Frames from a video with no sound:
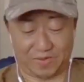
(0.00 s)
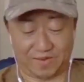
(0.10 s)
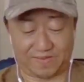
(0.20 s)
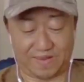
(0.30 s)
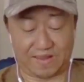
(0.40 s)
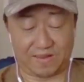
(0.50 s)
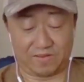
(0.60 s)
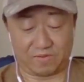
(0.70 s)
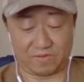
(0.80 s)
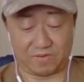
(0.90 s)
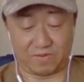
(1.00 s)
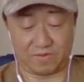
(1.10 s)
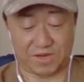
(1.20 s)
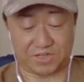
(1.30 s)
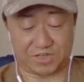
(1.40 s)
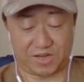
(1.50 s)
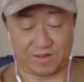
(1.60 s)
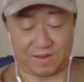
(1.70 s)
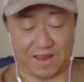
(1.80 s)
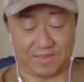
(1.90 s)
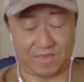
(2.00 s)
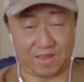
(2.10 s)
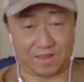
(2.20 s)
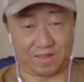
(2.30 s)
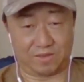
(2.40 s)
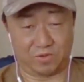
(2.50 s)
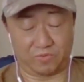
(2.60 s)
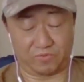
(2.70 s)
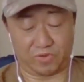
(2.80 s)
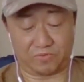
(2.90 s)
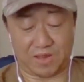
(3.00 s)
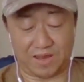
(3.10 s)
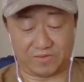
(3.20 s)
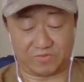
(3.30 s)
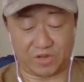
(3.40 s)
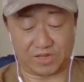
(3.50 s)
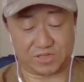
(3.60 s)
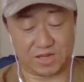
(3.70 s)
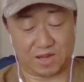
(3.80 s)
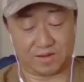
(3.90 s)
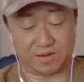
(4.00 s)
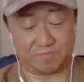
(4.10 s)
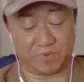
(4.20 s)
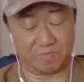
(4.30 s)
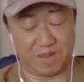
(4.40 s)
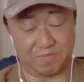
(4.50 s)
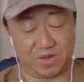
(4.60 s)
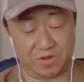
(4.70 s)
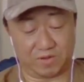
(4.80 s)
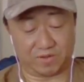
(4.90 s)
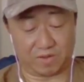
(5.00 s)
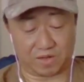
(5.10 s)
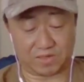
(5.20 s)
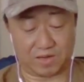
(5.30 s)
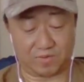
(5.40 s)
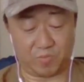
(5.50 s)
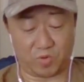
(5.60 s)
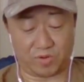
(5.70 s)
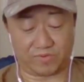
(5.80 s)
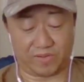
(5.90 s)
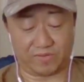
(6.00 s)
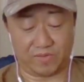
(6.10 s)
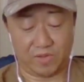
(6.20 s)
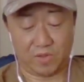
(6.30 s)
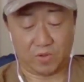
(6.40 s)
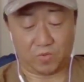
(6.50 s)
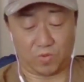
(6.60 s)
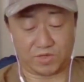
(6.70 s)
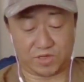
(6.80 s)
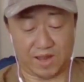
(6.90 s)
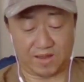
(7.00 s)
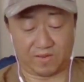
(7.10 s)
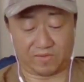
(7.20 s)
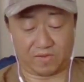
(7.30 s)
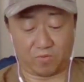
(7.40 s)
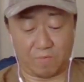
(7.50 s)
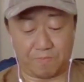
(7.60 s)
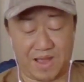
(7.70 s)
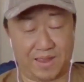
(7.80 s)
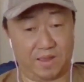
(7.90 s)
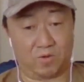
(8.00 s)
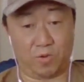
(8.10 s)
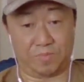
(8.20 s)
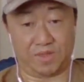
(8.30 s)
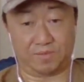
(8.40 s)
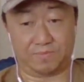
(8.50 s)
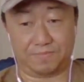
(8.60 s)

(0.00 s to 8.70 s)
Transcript: the second question, I think you kind of touched on it, but maybe you could touch on it more. It says, what should I consider when buying equipment?